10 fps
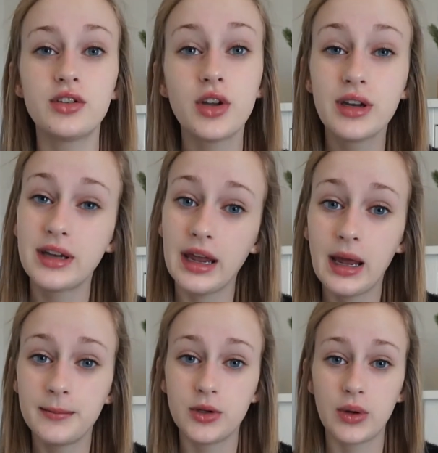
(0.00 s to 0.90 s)
So today
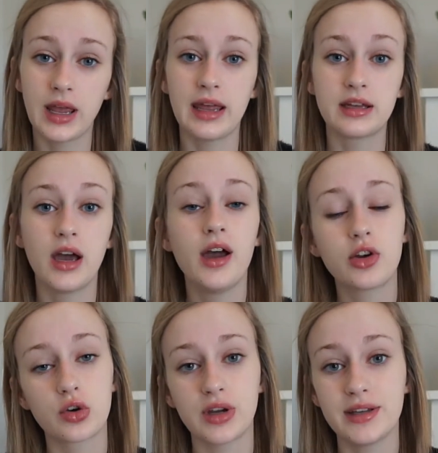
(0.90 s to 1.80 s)
I'm doing a cut
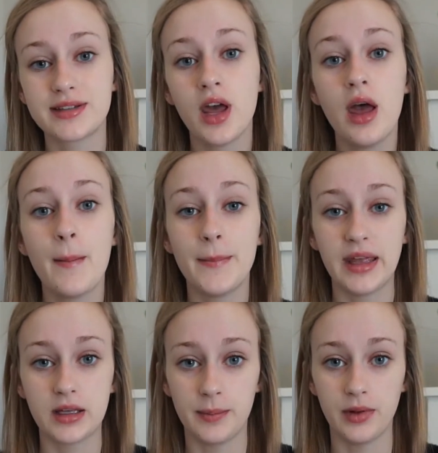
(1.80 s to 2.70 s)
crease
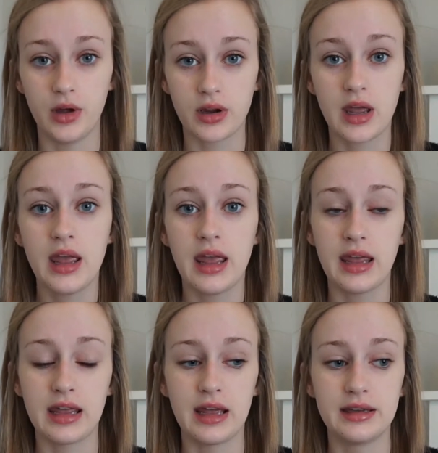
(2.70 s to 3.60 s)
makeup look
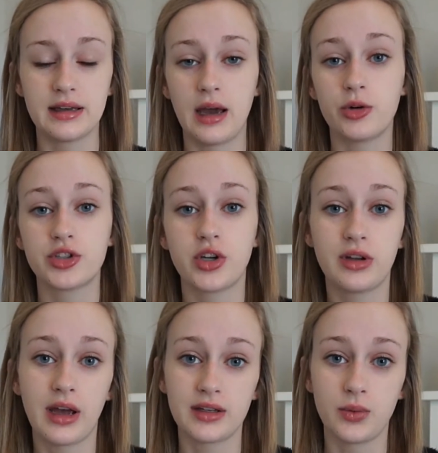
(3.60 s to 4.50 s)
and I will show you
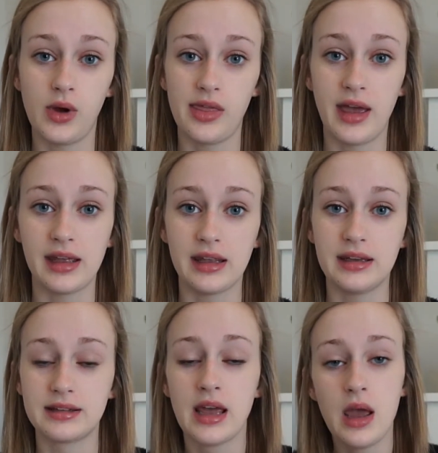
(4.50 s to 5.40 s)
guys what that
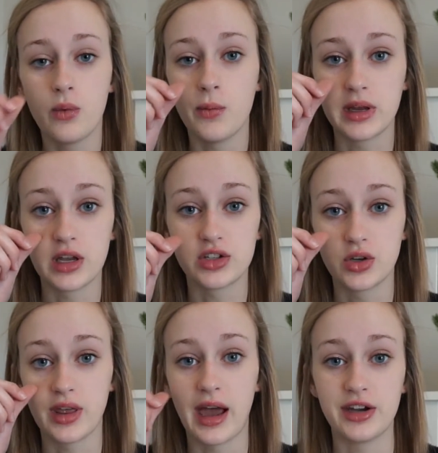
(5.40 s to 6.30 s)
is when we get
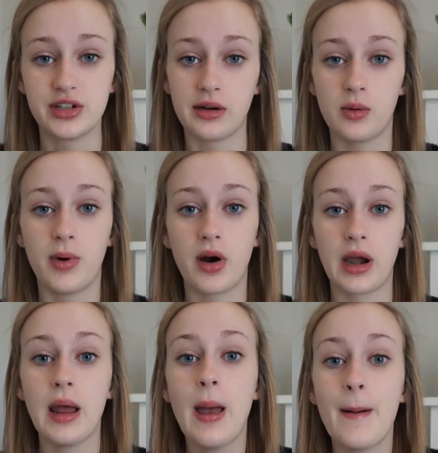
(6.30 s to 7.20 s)
to the eyeshadow part.